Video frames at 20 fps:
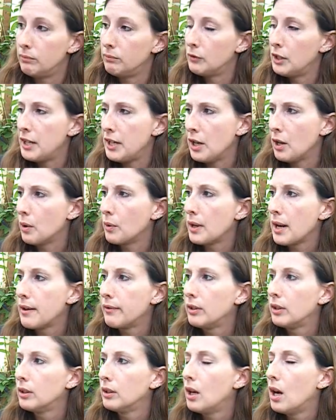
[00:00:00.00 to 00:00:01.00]
radio or
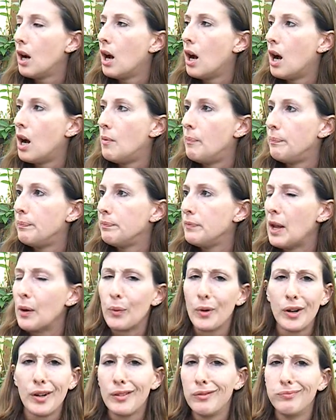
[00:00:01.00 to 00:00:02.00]
whatever,
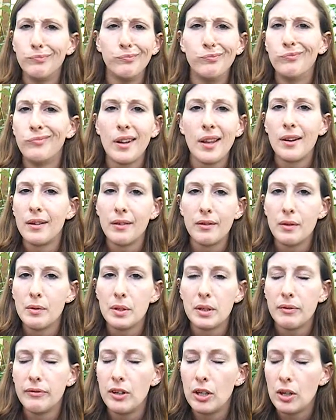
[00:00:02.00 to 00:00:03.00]
network. I don't even know
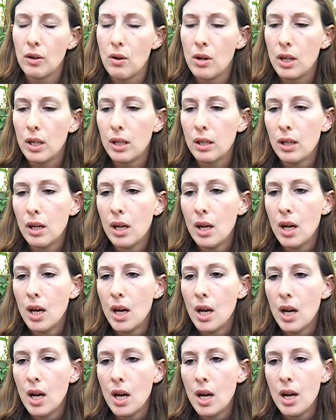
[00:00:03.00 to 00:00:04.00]
what the fuck to call
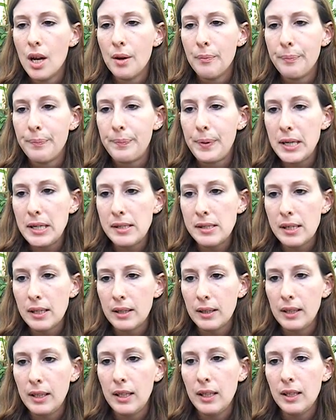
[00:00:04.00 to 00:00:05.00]
it.
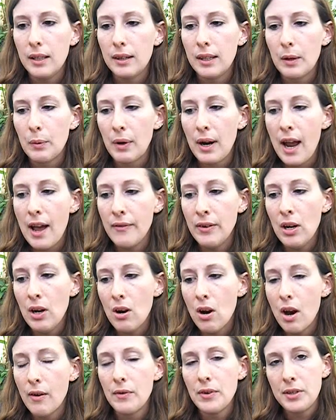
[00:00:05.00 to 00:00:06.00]
basically they were having a
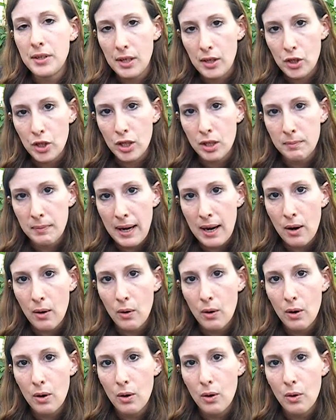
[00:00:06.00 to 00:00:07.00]
conversation
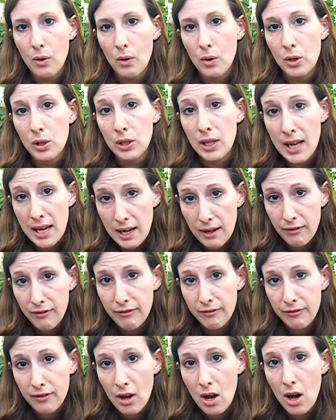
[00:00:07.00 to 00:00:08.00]
about
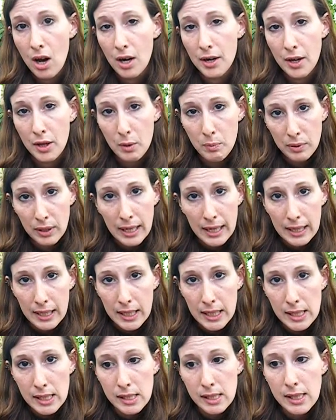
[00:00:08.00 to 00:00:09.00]
life on other
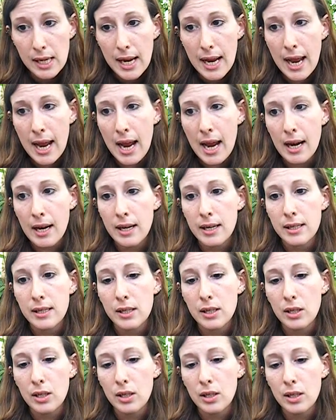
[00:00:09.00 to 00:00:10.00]
planets and